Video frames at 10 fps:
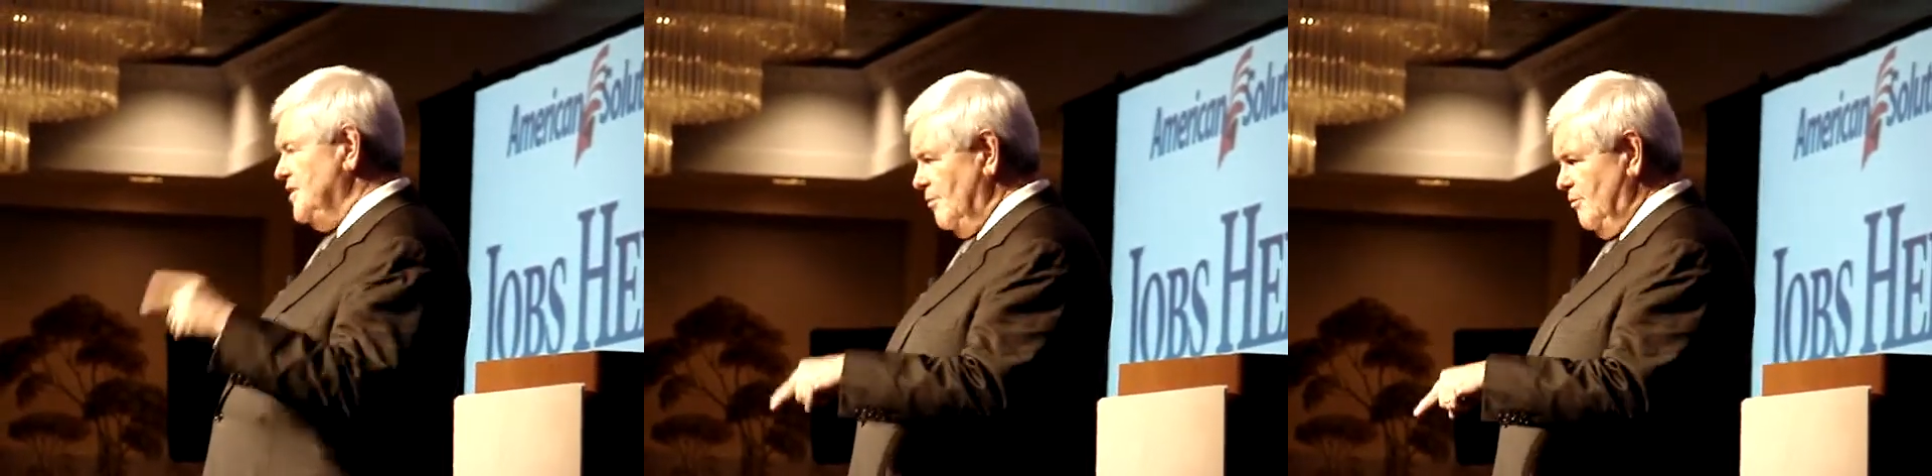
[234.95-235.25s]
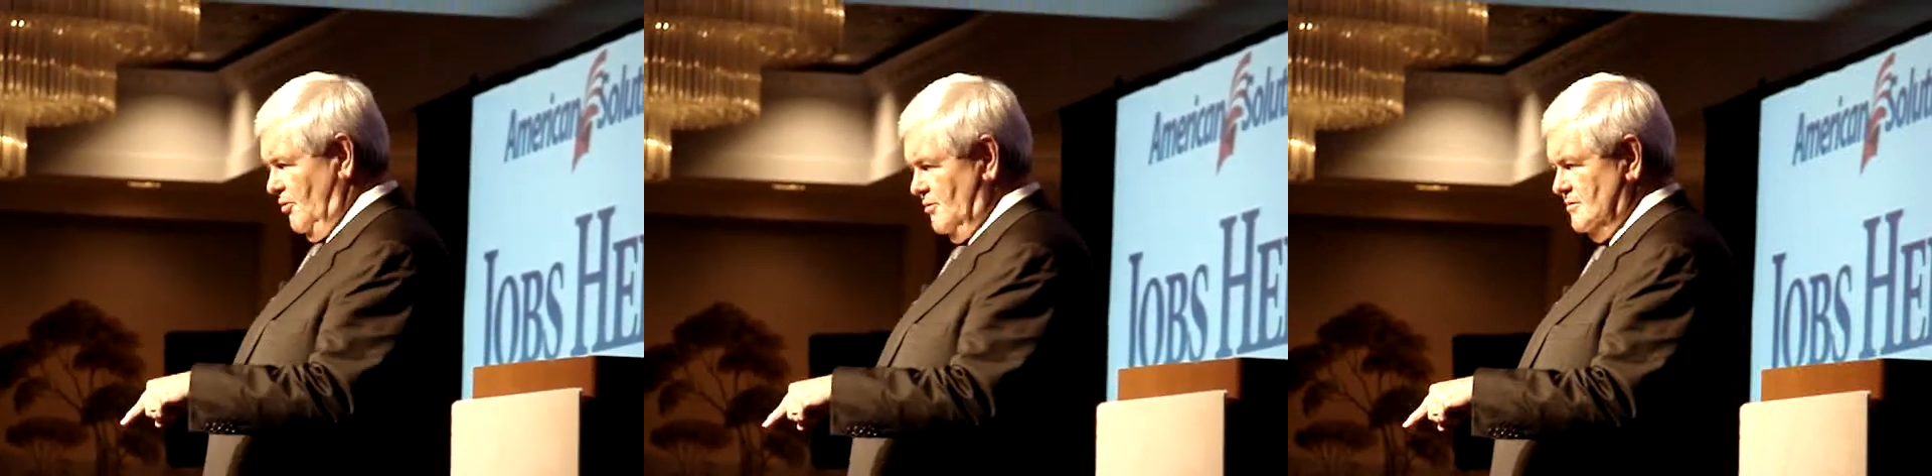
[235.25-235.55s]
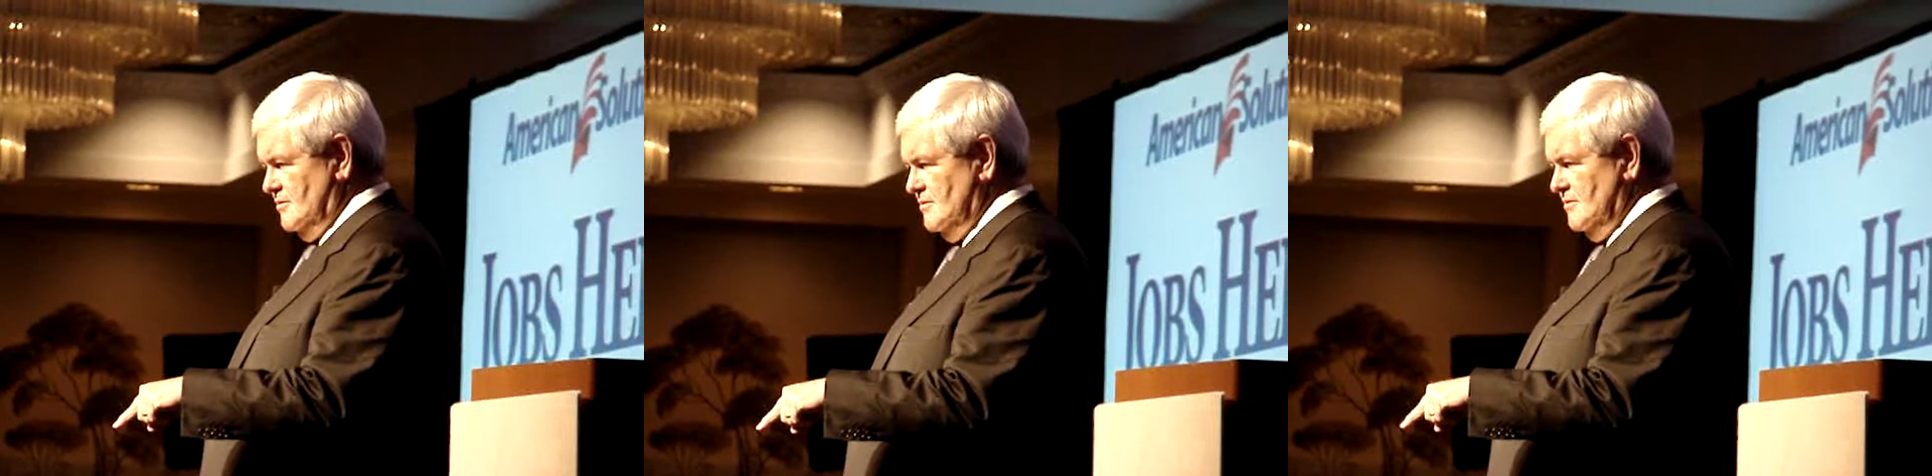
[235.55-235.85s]
double
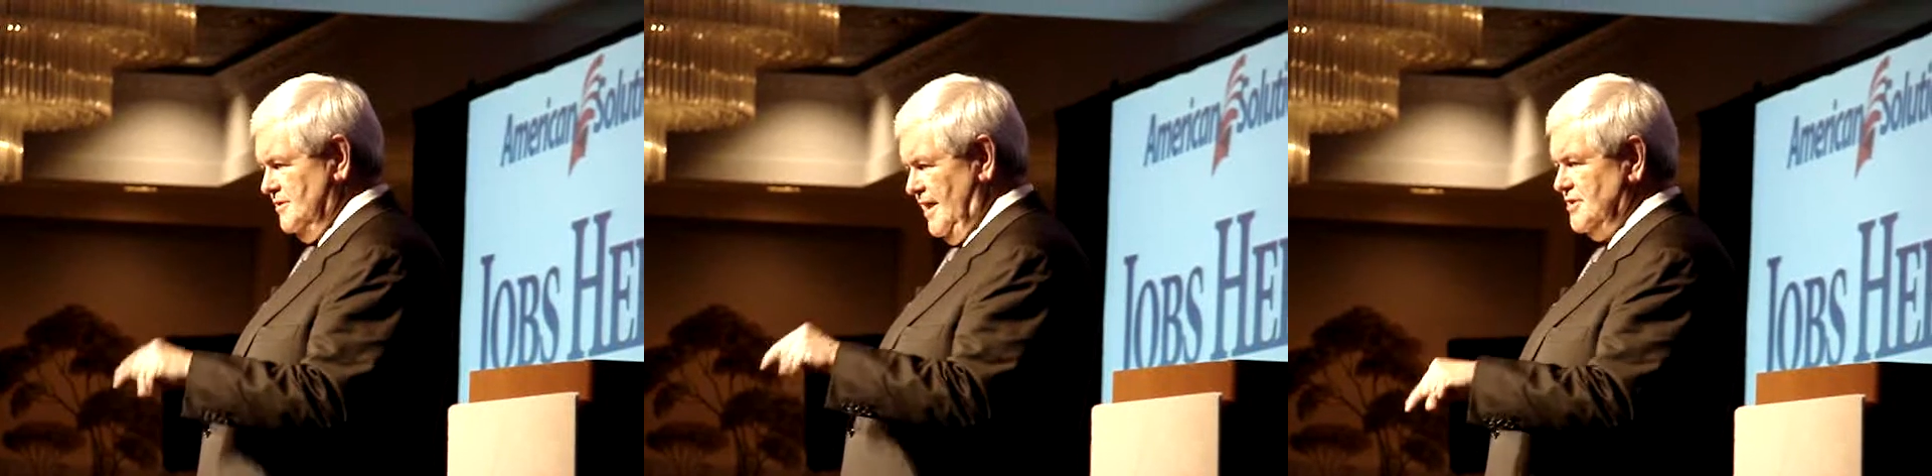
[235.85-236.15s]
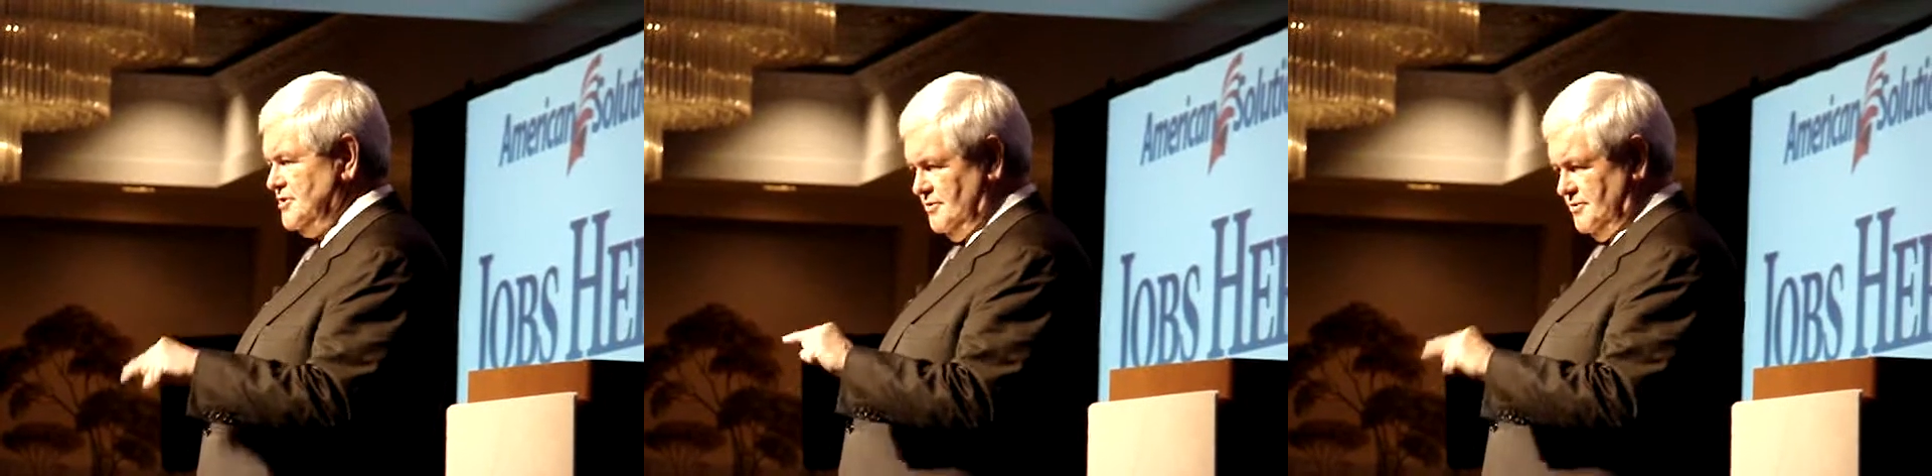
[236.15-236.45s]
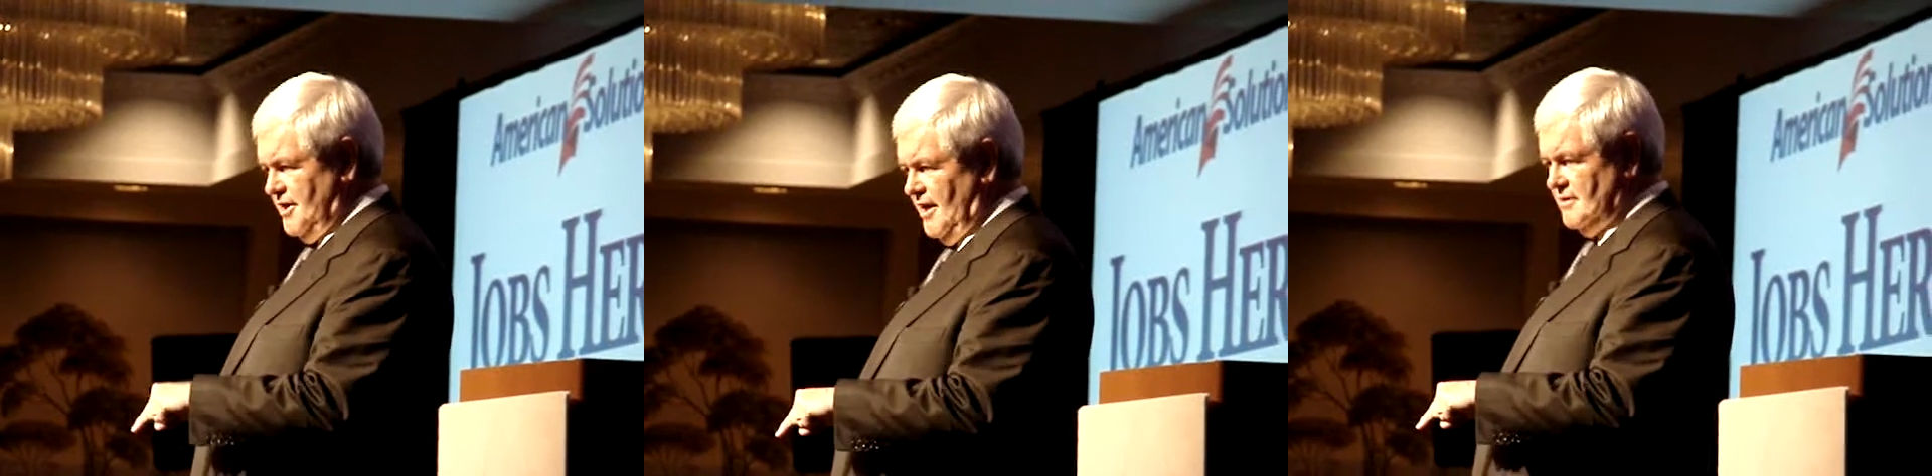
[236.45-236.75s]
the
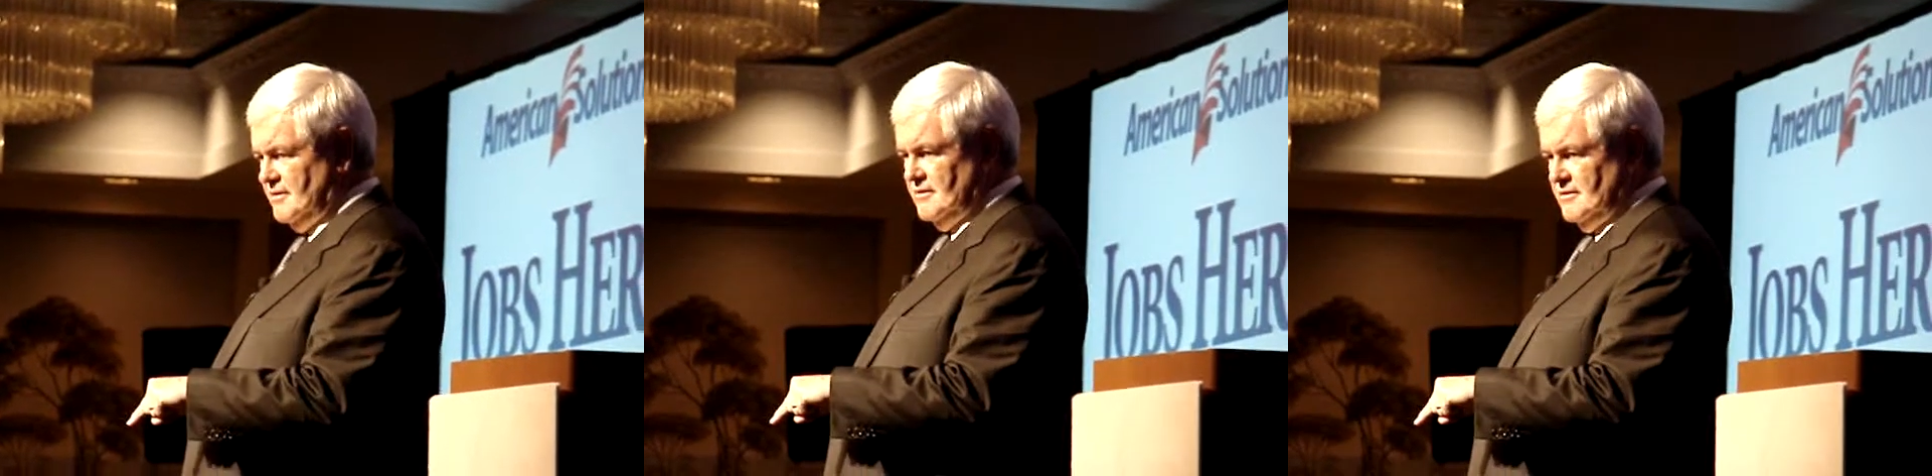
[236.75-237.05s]
national debt.